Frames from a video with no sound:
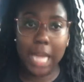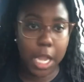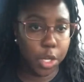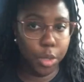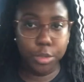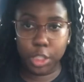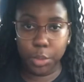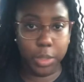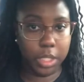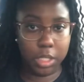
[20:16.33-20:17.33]
I knew she
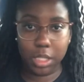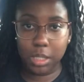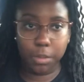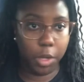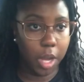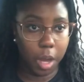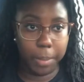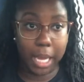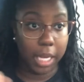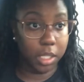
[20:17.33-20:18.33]
would have just you know been
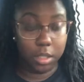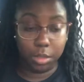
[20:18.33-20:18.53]
like, look,